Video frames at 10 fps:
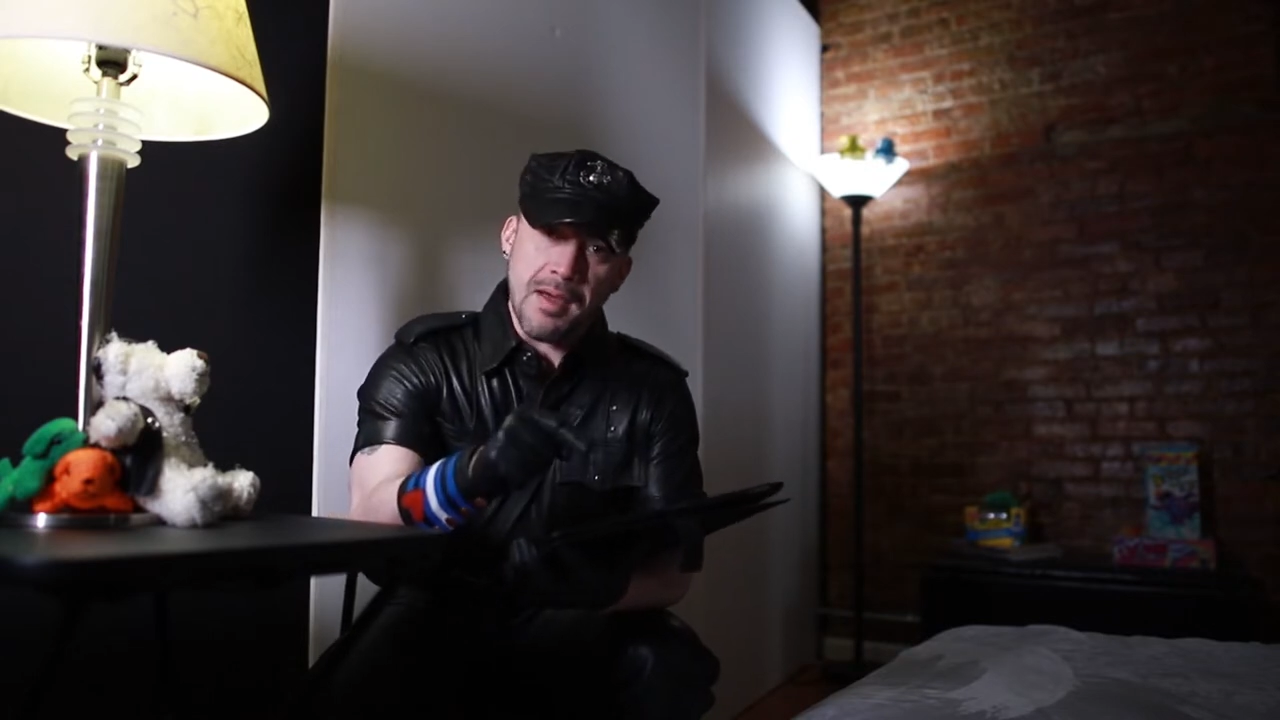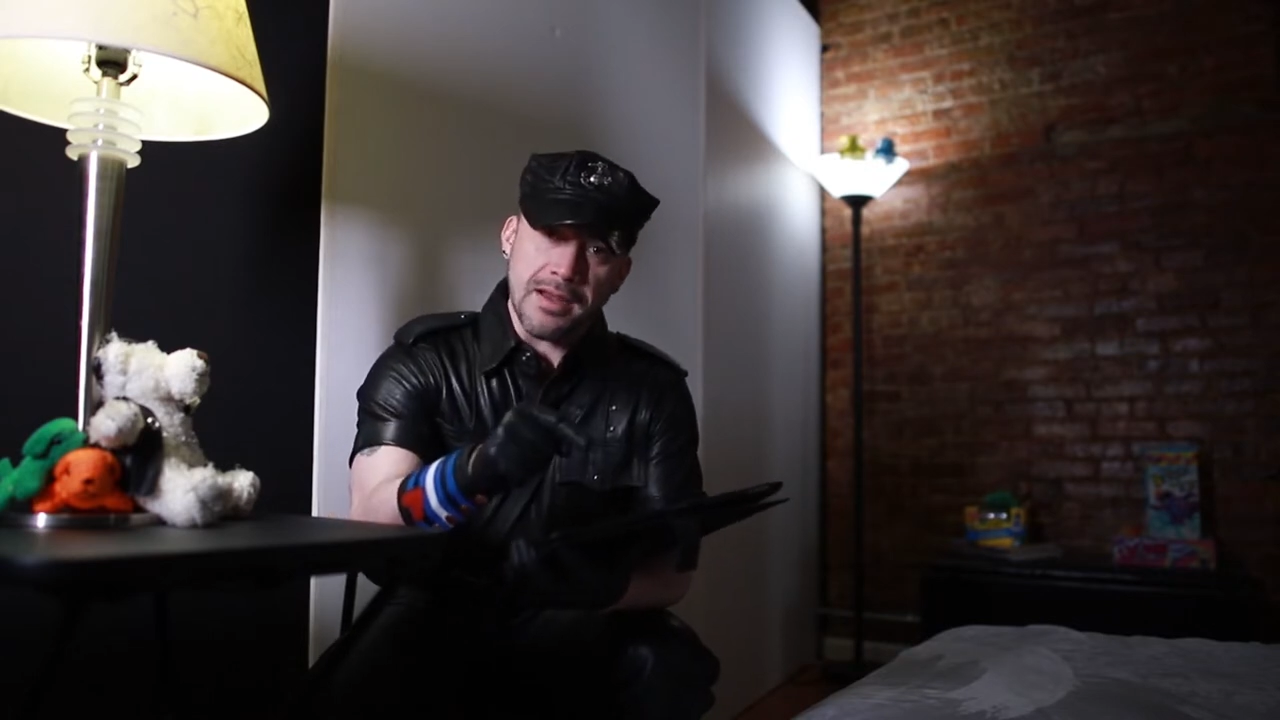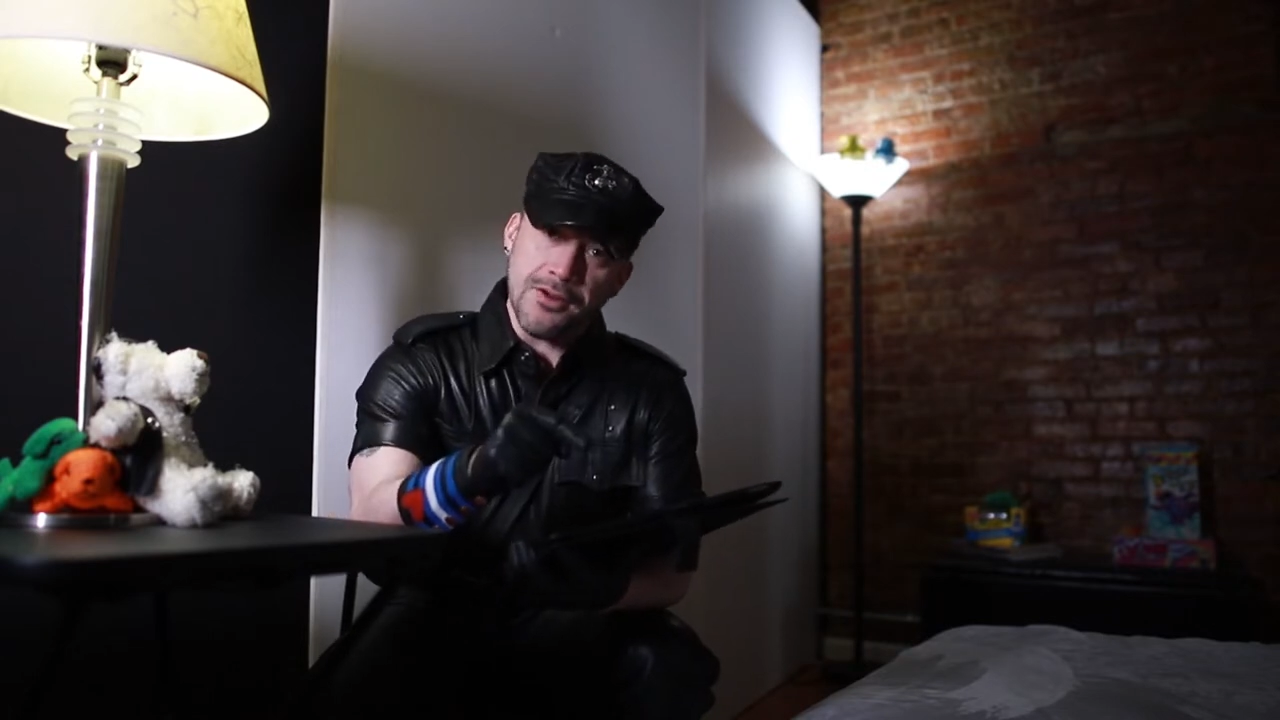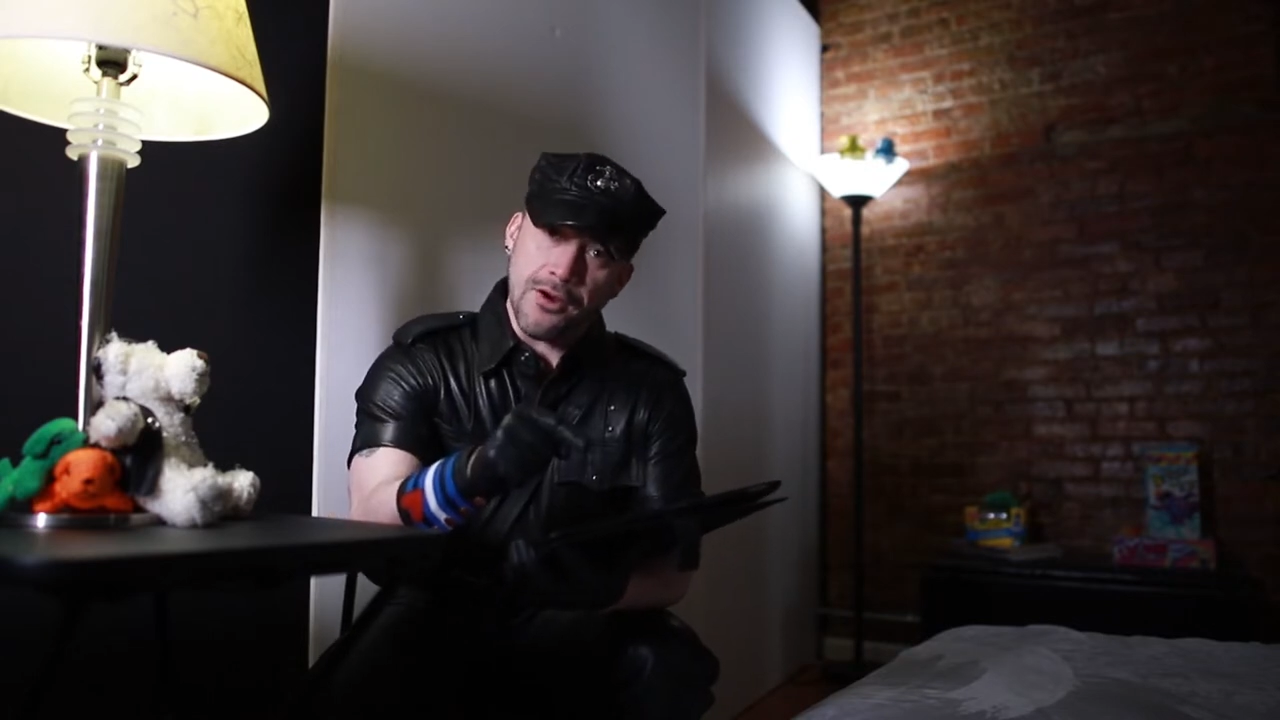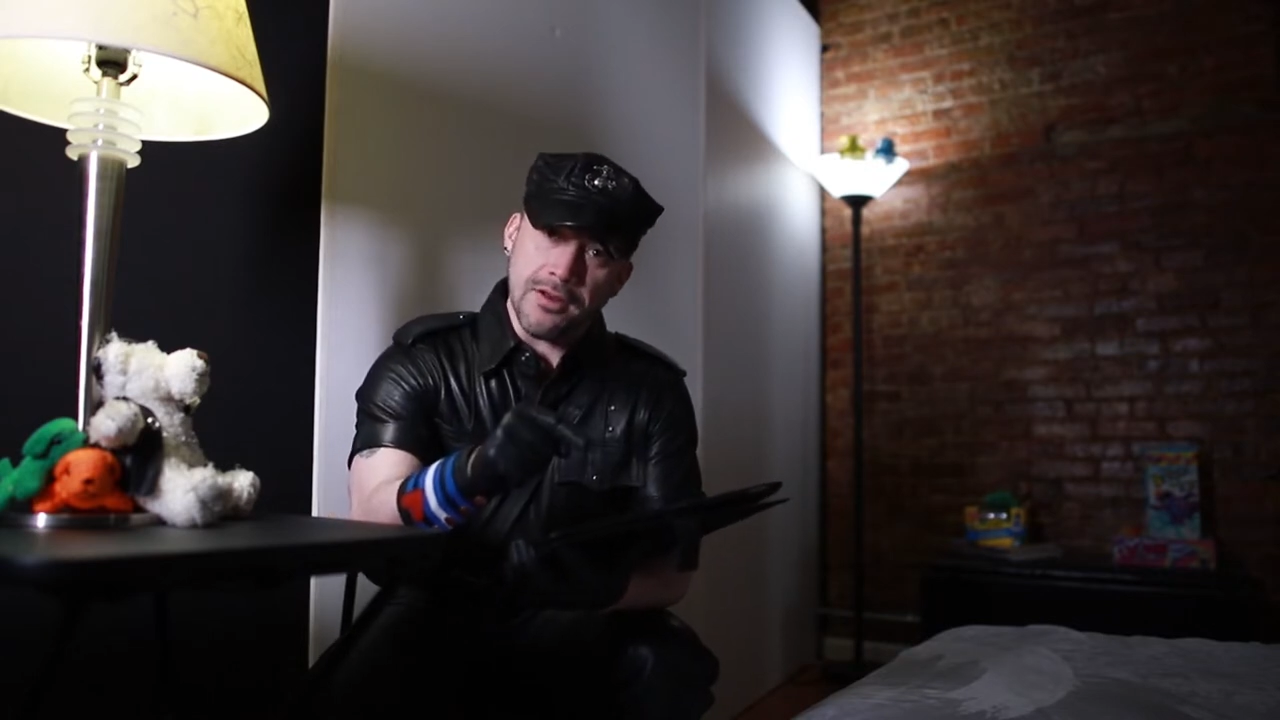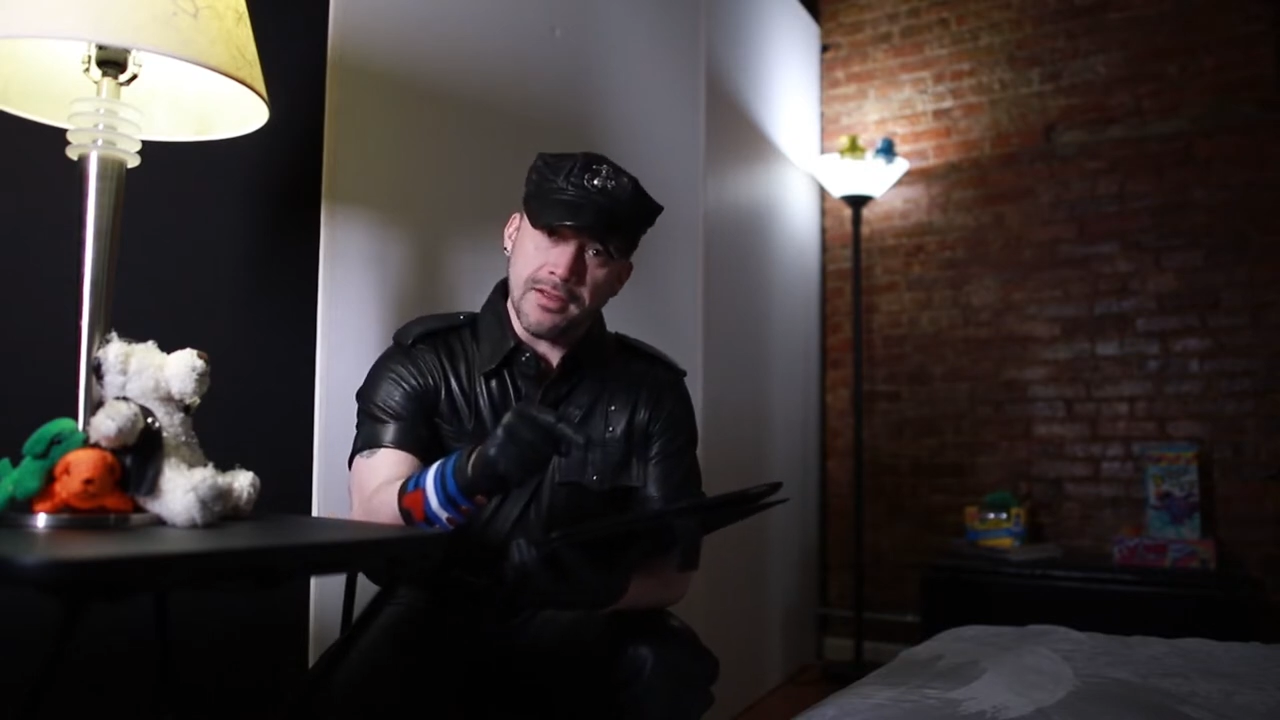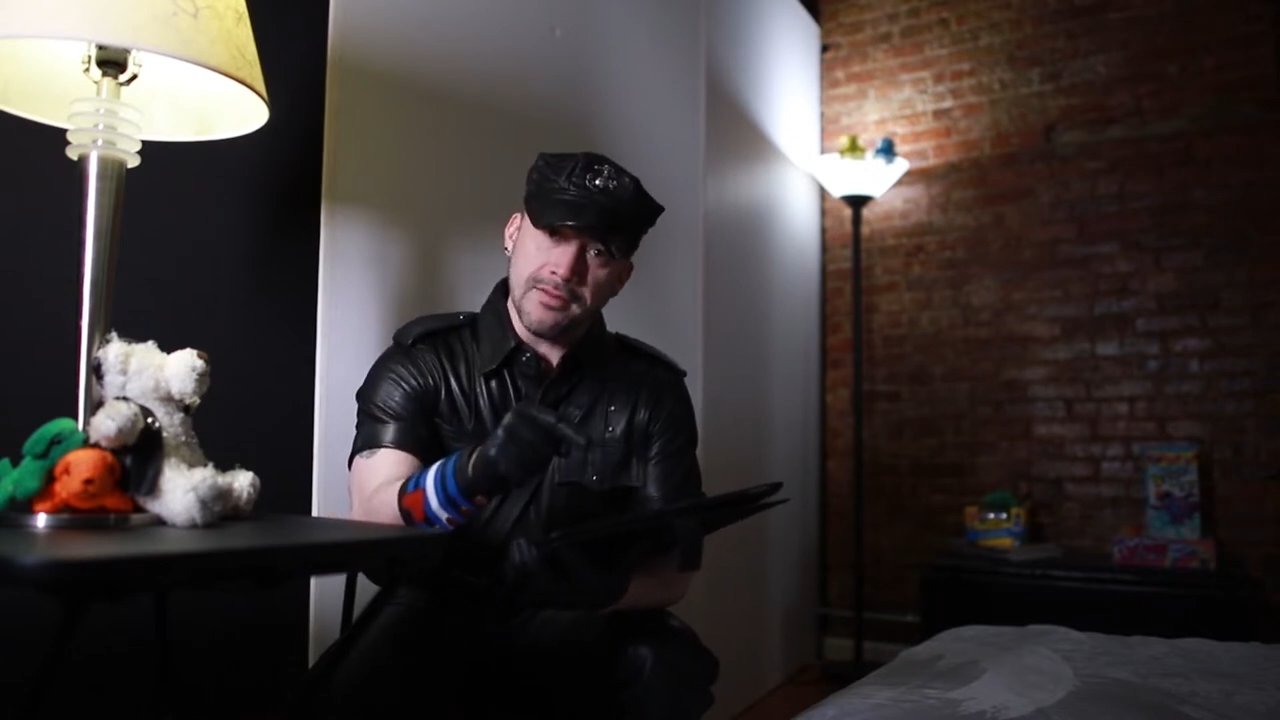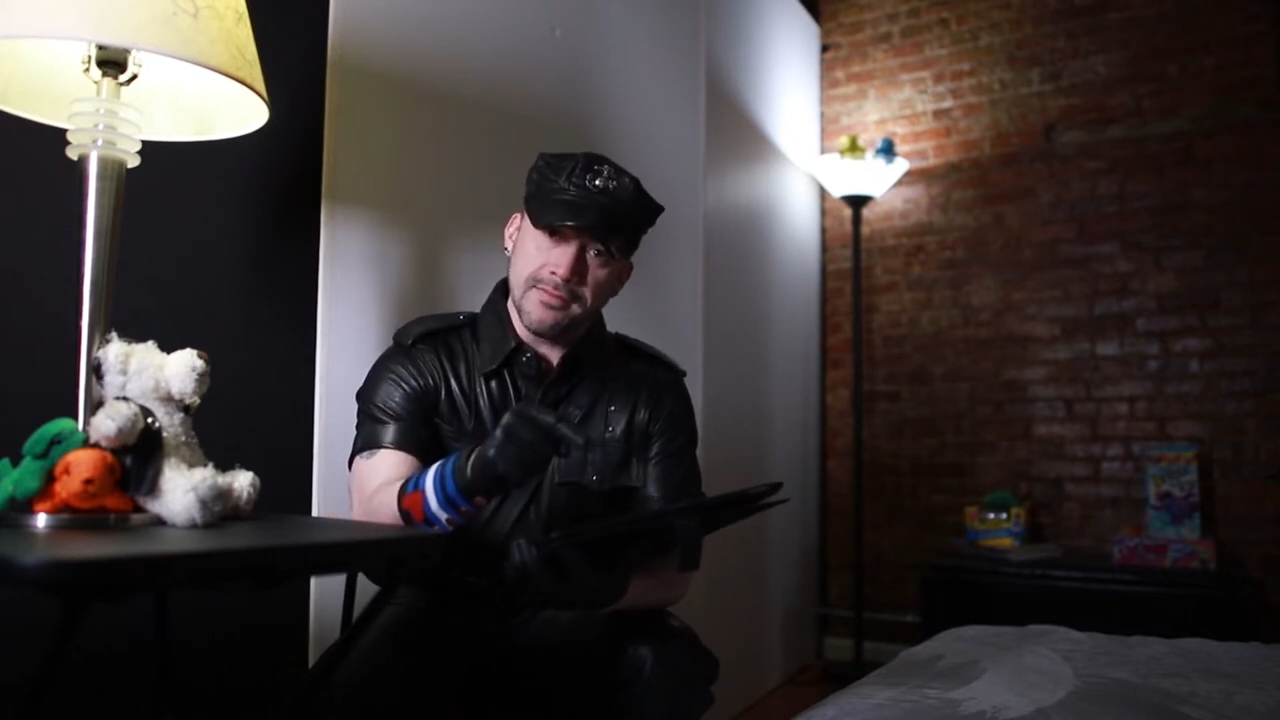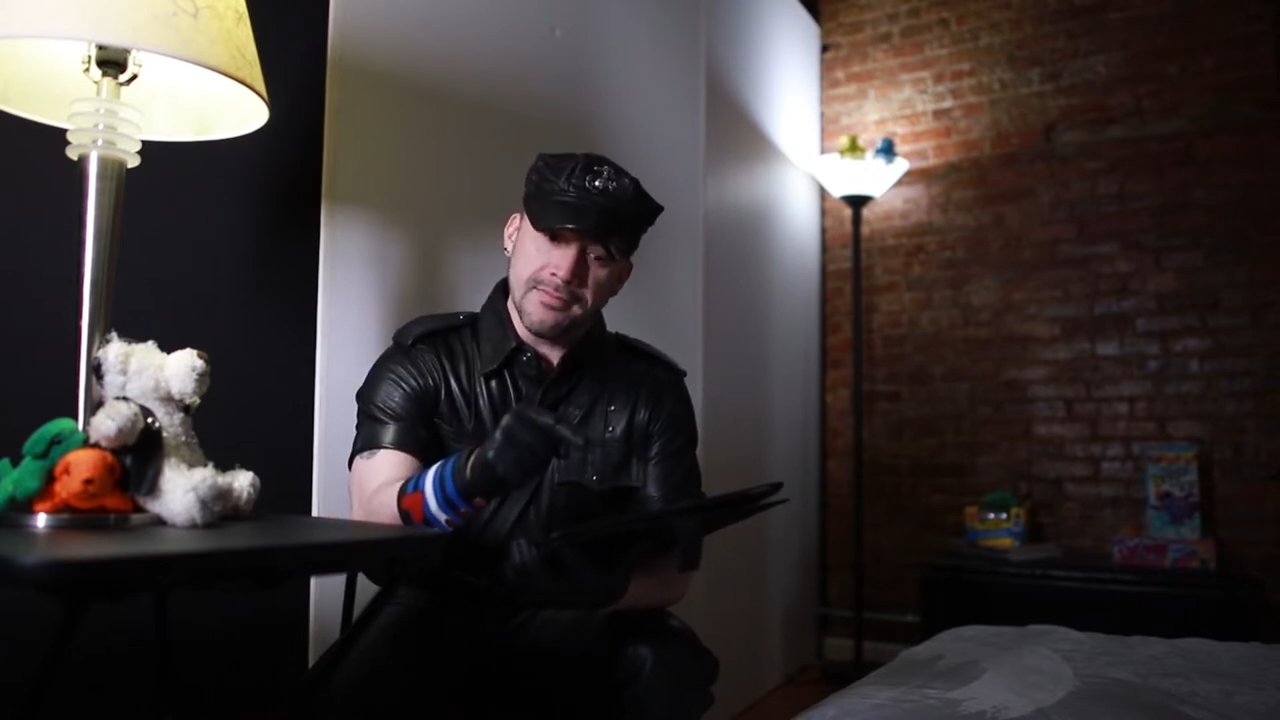my darling,